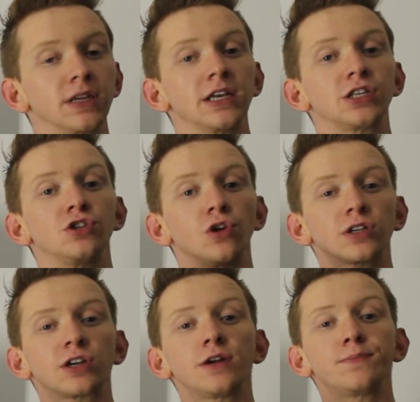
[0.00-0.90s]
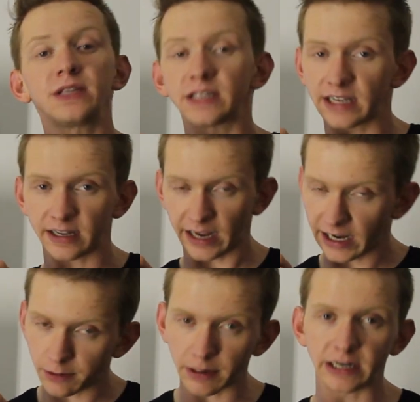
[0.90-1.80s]
It's not going to be
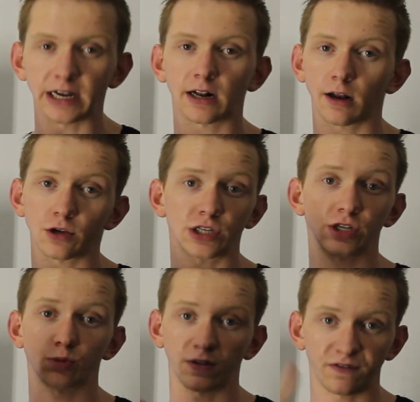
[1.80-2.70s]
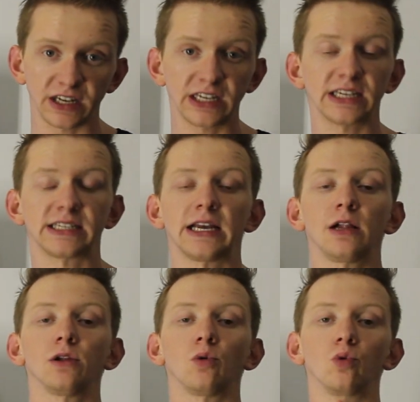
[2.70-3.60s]
anywhere near close as what
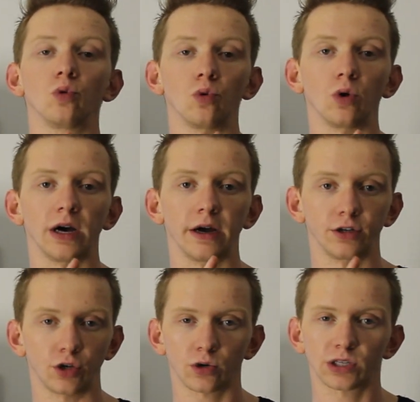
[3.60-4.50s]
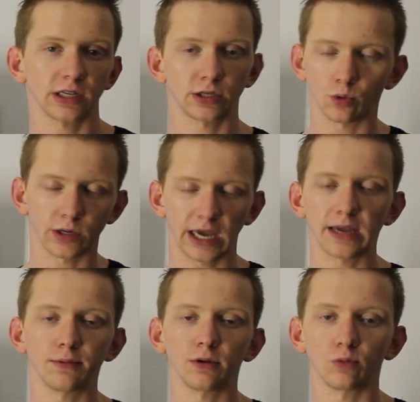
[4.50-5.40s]
VDSL or DOCSIS or
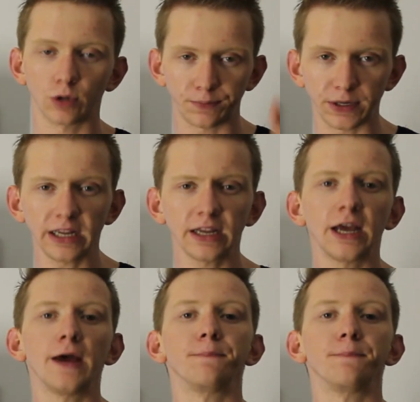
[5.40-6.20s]
cable would be,